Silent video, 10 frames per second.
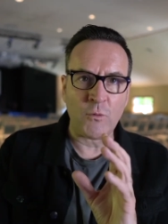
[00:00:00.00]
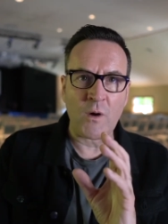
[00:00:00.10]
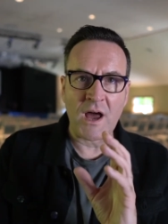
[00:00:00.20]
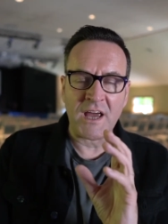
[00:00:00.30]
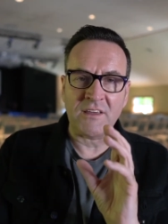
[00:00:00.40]

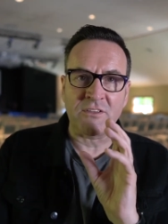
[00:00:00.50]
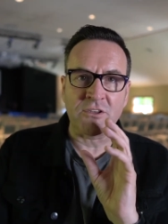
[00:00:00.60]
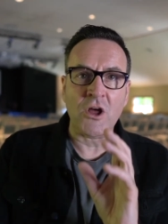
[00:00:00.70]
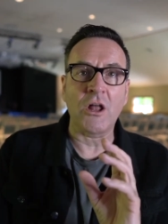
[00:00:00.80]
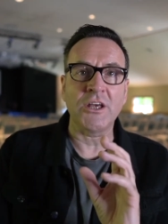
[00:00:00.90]
away the
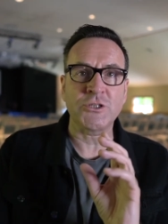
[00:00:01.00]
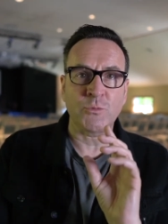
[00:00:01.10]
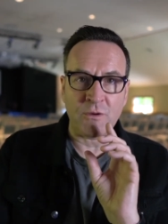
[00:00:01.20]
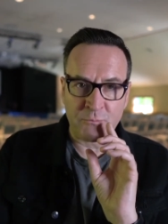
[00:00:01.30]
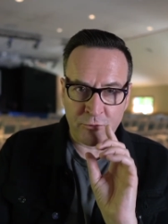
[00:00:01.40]
knowledge
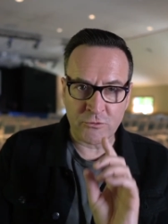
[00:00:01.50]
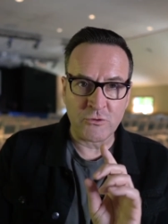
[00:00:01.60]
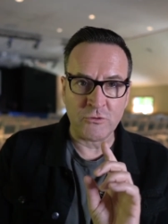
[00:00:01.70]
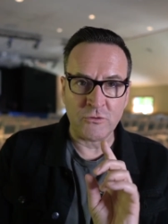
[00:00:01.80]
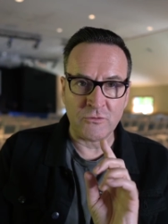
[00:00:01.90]
we
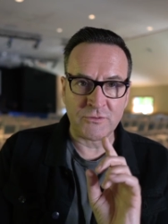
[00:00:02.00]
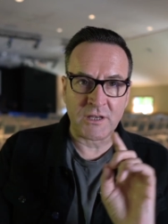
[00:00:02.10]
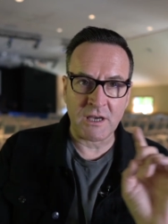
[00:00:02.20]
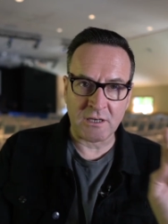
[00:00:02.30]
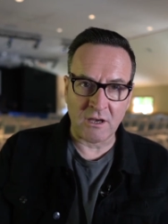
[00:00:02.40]
proved
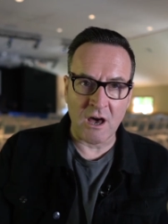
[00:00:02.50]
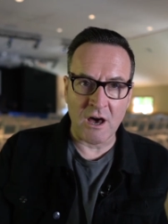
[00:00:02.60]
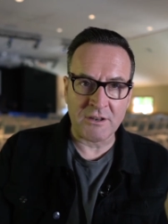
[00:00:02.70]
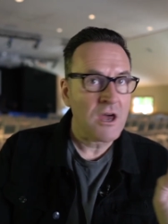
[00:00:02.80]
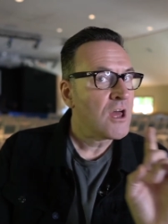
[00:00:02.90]
in
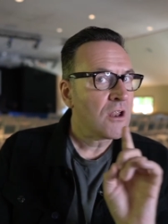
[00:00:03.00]
God.